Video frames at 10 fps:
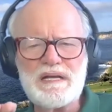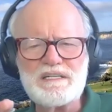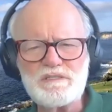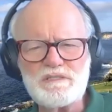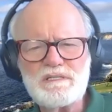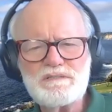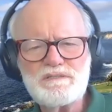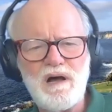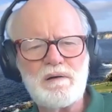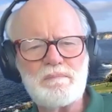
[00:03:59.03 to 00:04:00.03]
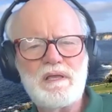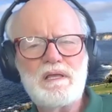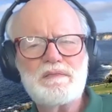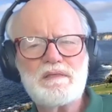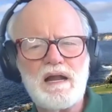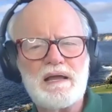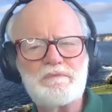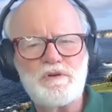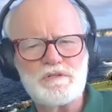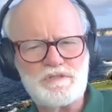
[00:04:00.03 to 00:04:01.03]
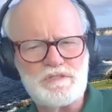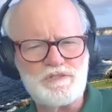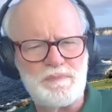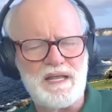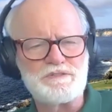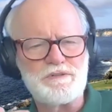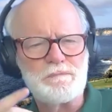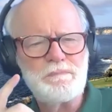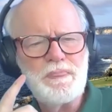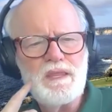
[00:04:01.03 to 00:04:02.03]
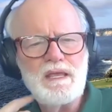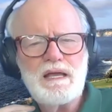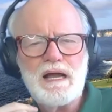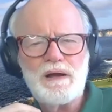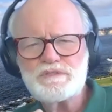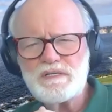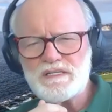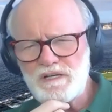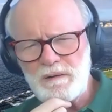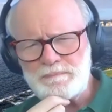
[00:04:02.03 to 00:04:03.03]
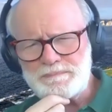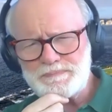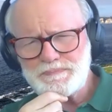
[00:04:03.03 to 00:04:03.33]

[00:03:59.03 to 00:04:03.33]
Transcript: Now, let's imagine, Tom, that I'm your sales manager. Hmm. I would say,